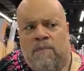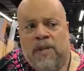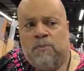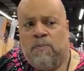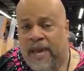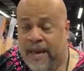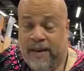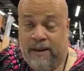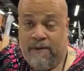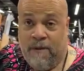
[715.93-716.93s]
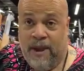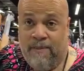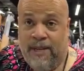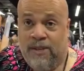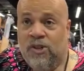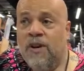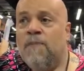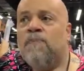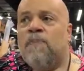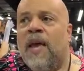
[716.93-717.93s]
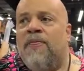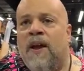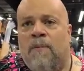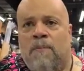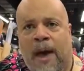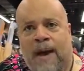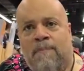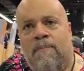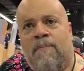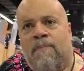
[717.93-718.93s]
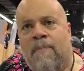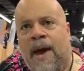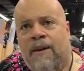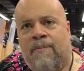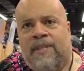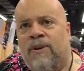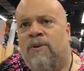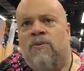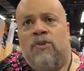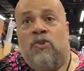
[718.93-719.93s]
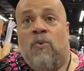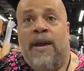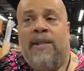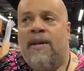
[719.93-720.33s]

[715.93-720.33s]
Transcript: Bitch Planet, for Image, and their back matter material was great in the